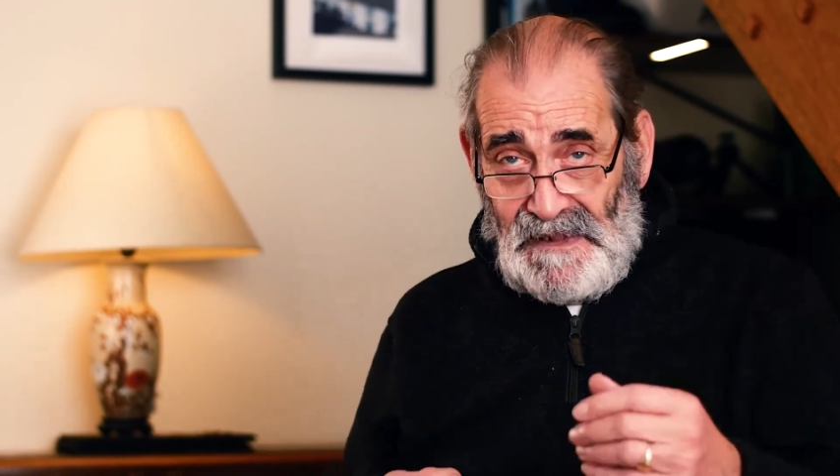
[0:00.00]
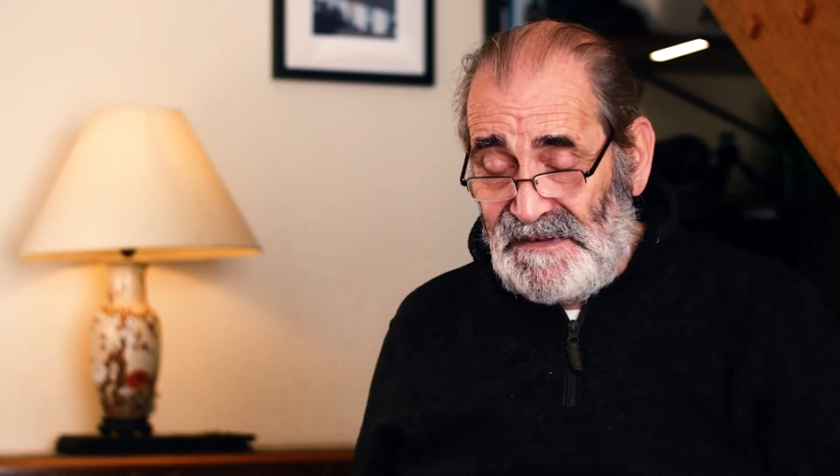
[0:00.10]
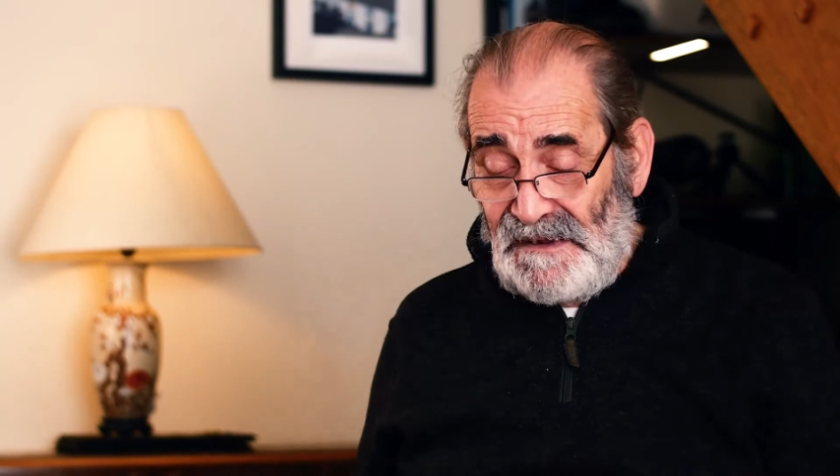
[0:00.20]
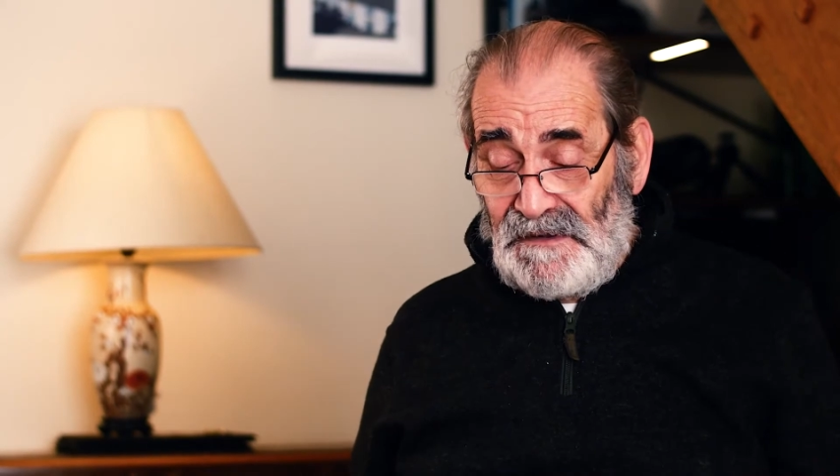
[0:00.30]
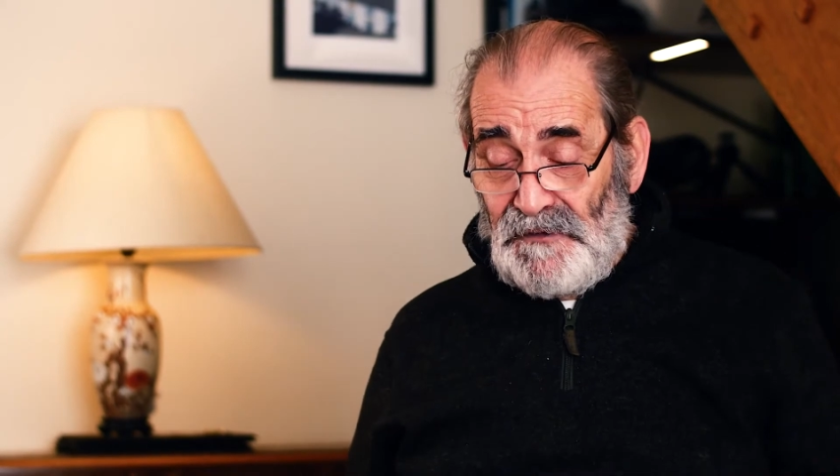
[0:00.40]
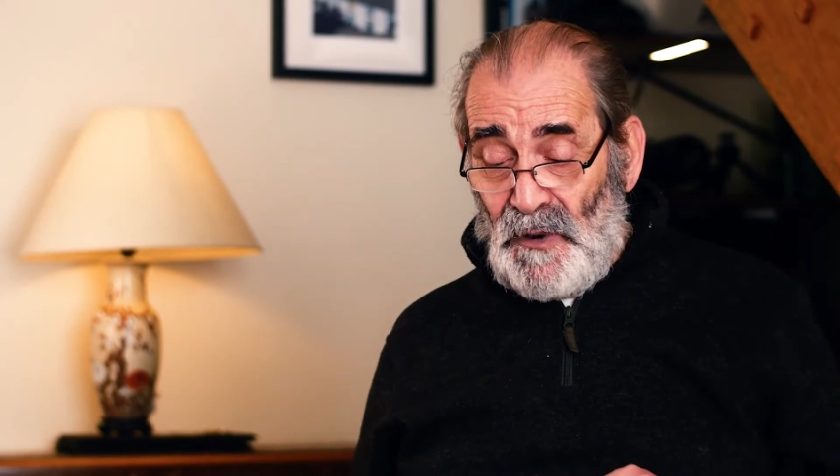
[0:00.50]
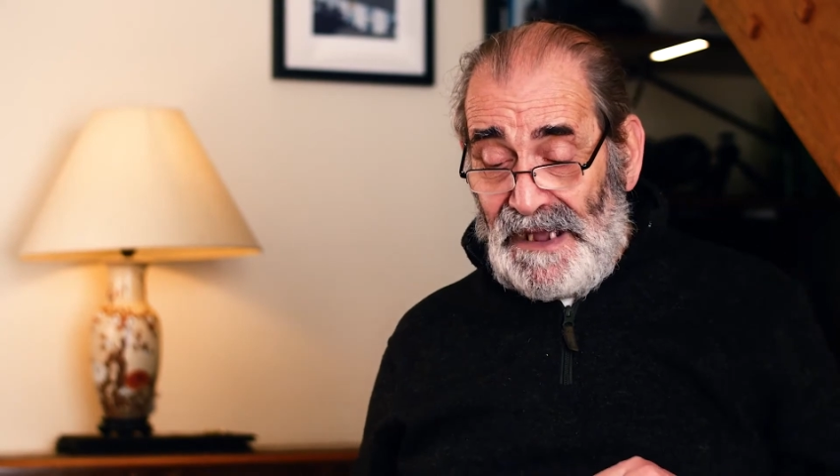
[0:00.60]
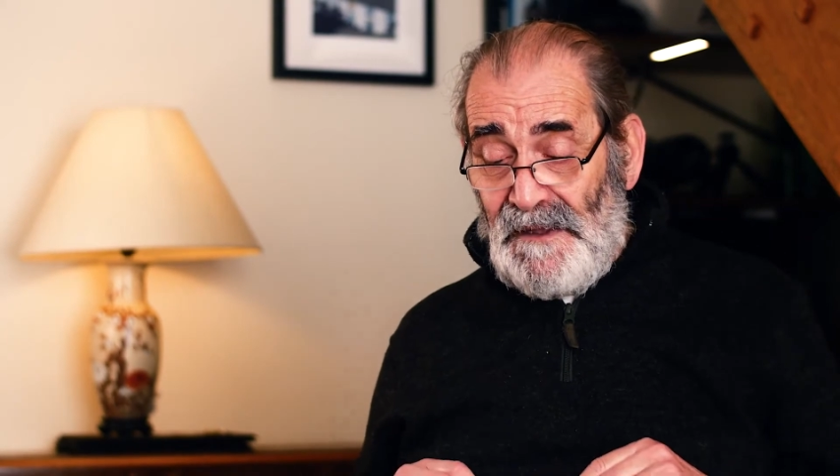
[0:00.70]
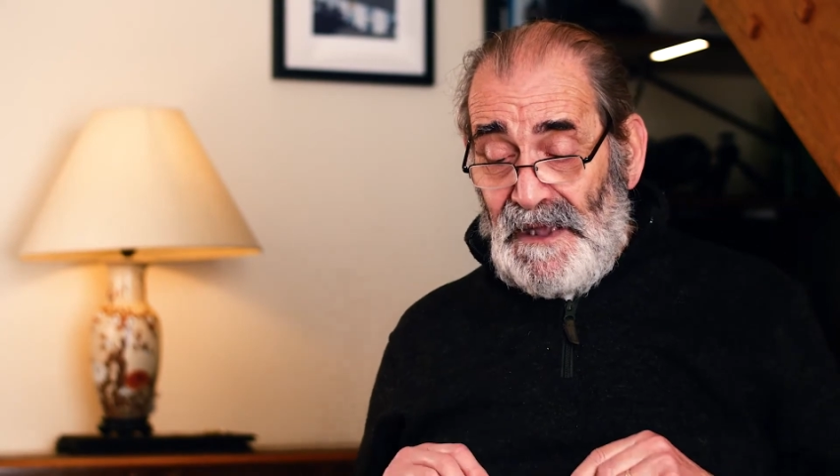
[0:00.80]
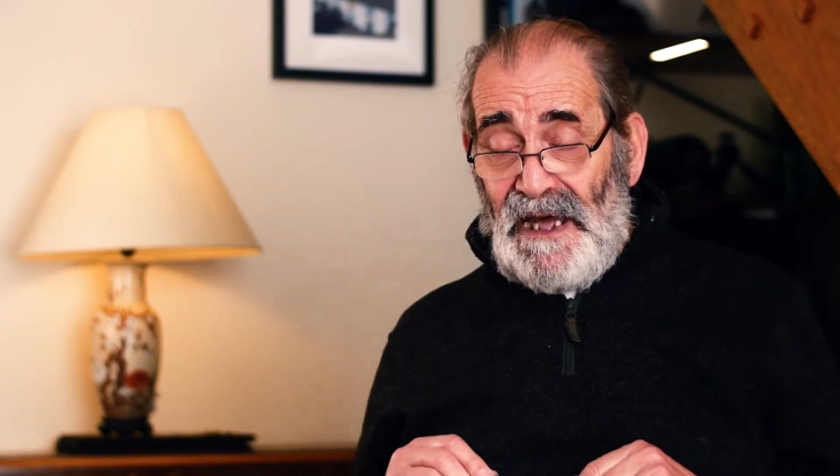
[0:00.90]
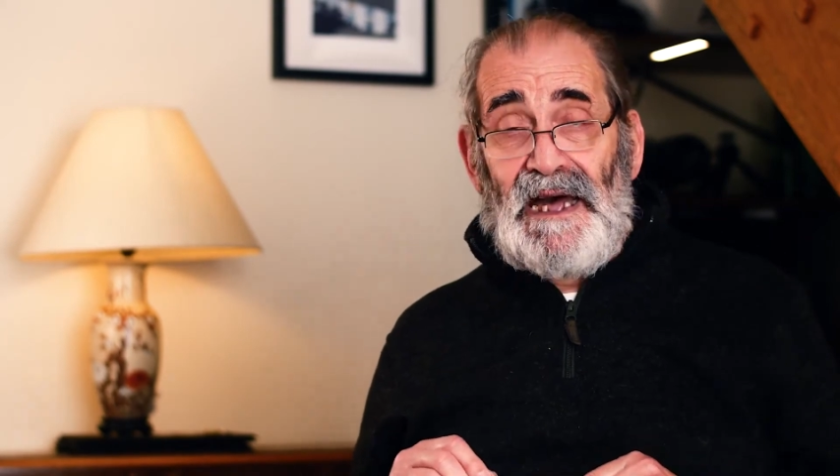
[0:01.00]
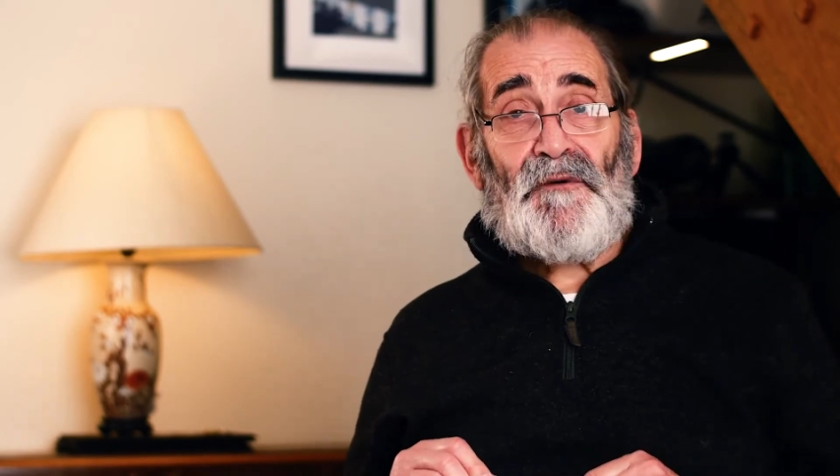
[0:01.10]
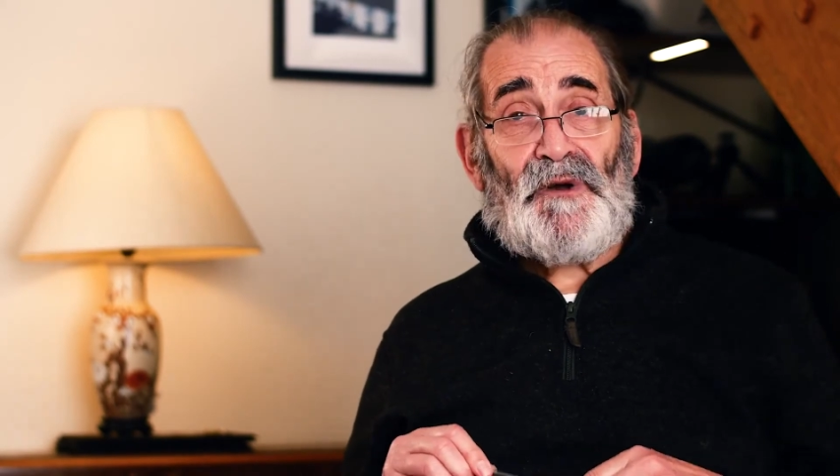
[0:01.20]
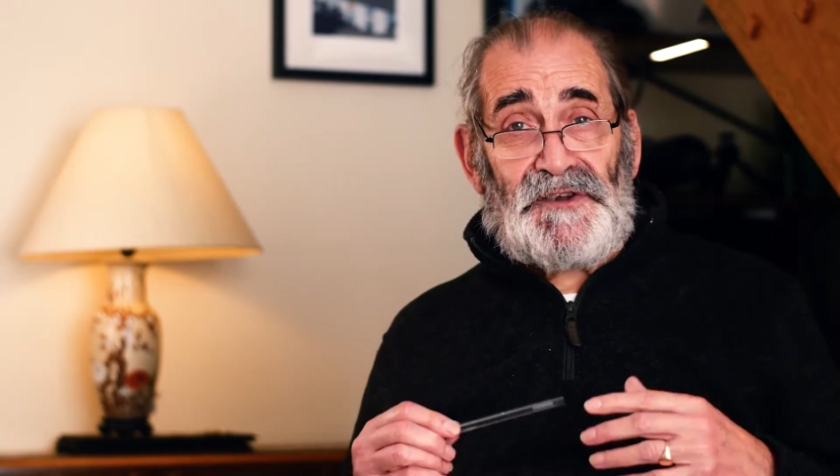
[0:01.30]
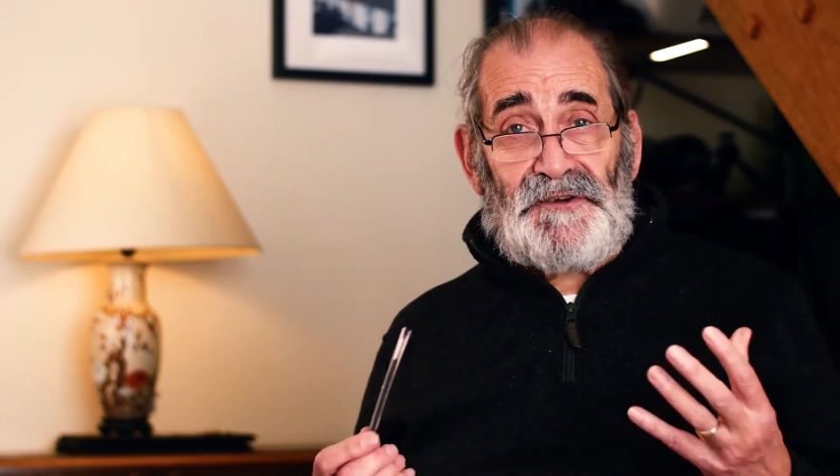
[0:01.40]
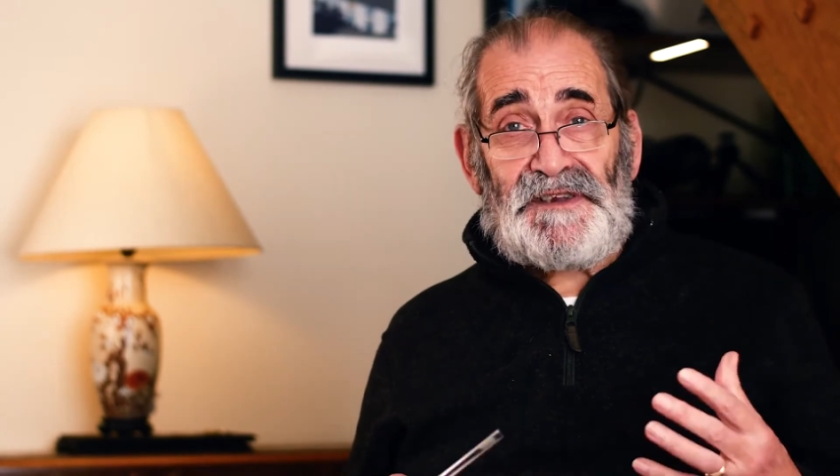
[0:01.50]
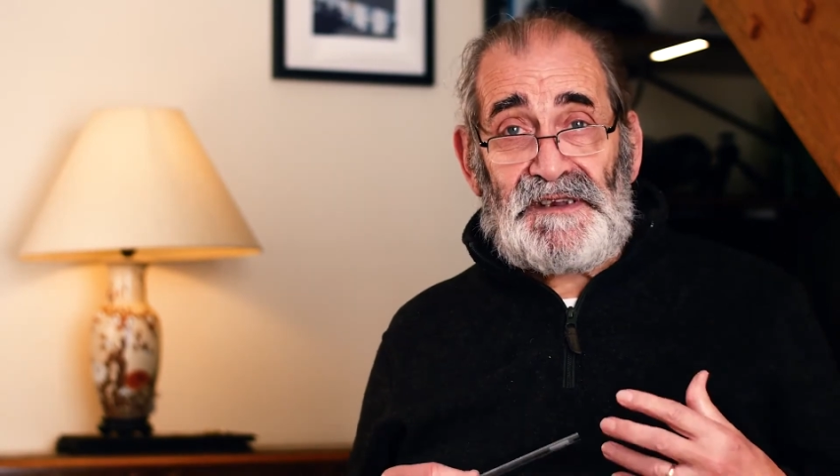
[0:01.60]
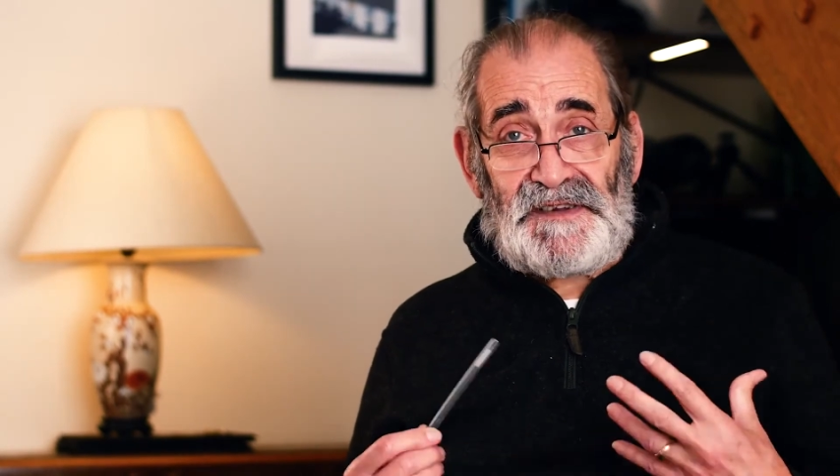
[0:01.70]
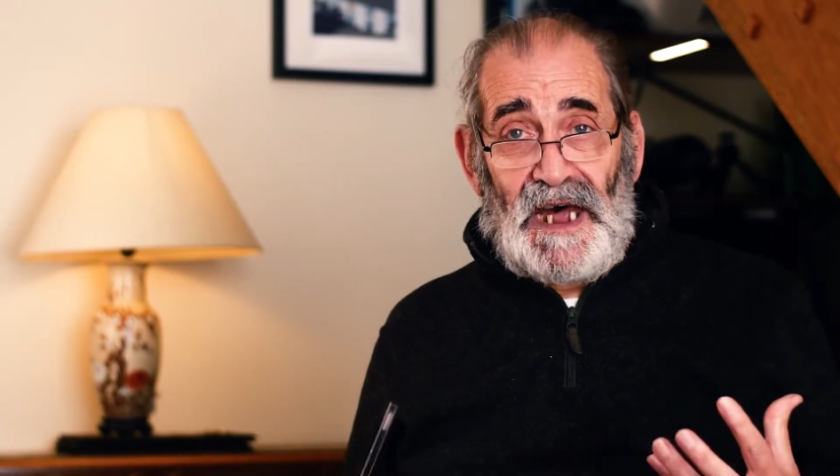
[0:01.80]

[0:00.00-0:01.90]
as I've given away, we'll do it in